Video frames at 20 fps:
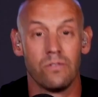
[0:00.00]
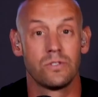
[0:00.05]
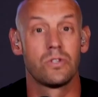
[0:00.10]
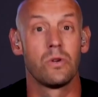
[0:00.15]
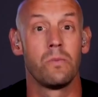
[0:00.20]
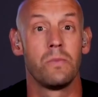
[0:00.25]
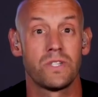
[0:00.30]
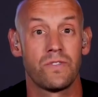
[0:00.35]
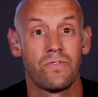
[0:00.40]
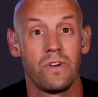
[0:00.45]
so
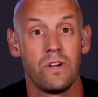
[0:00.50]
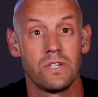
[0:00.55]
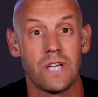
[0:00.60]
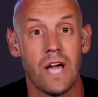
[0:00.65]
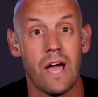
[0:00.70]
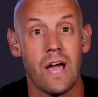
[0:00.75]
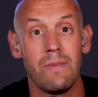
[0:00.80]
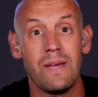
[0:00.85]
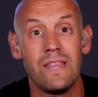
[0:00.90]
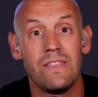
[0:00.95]
much for your
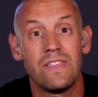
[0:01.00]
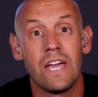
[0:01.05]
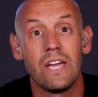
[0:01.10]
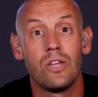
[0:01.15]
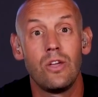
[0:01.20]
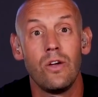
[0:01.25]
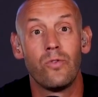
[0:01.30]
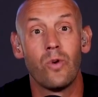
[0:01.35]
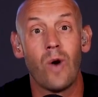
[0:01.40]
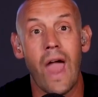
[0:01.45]
time. And thank
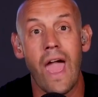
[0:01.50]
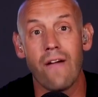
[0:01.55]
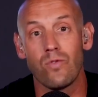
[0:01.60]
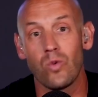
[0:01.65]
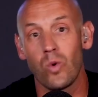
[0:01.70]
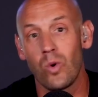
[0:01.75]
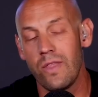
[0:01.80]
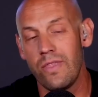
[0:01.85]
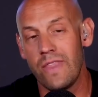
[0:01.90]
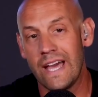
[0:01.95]
you for
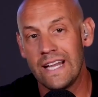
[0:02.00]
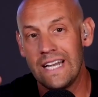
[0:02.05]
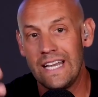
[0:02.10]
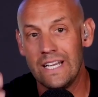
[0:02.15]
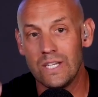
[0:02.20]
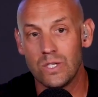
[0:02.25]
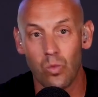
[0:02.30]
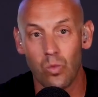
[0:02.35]
everyone that is